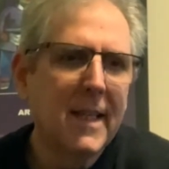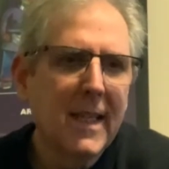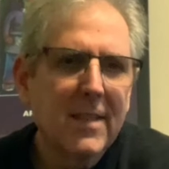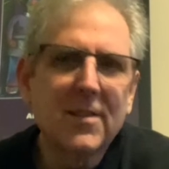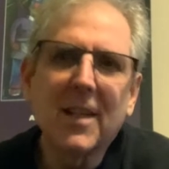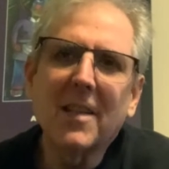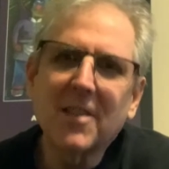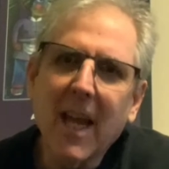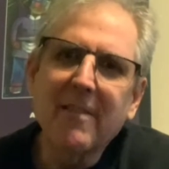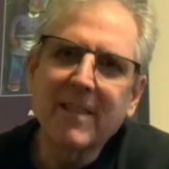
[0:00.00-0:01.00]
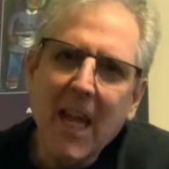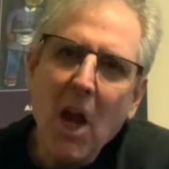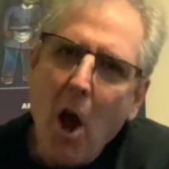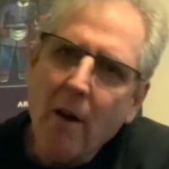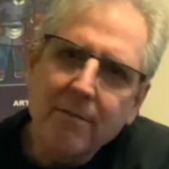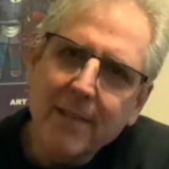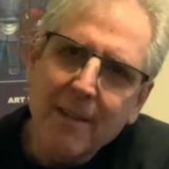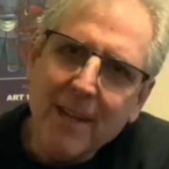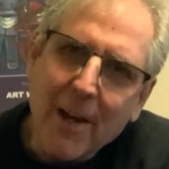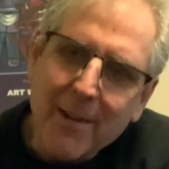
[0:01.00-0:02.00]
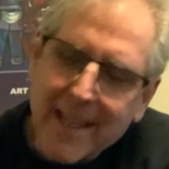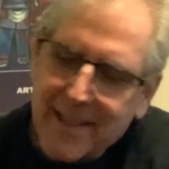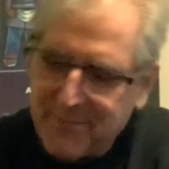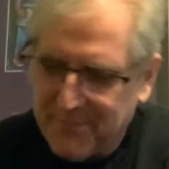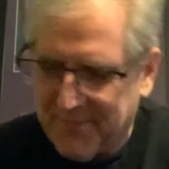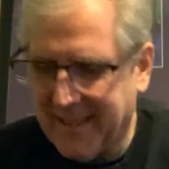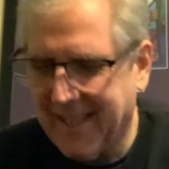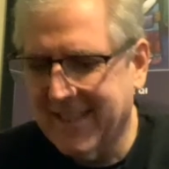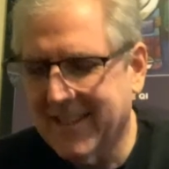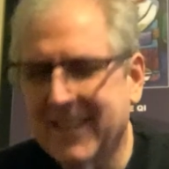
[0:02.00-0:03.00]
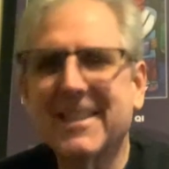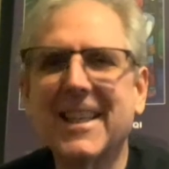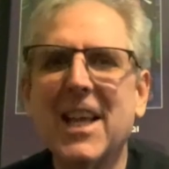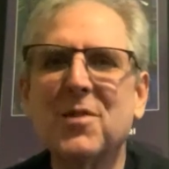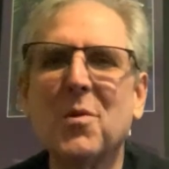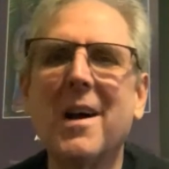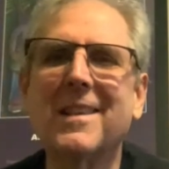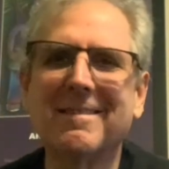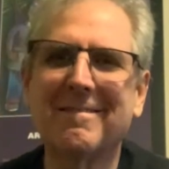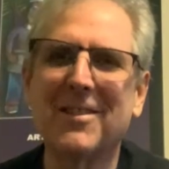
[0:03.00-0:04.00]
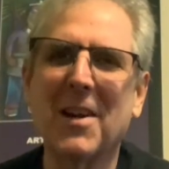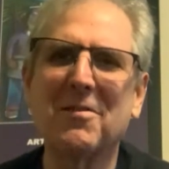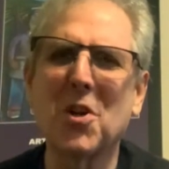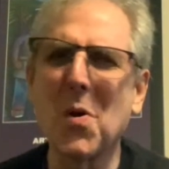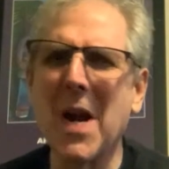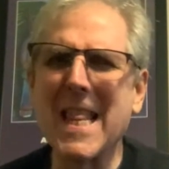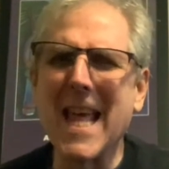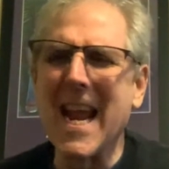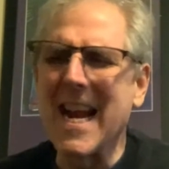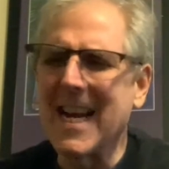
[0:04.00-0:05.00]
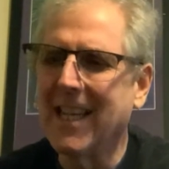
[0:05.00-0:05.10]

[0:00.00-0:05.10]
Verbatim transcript: it's nice to have a day off every now and then. And today's one. Don't have to do anything.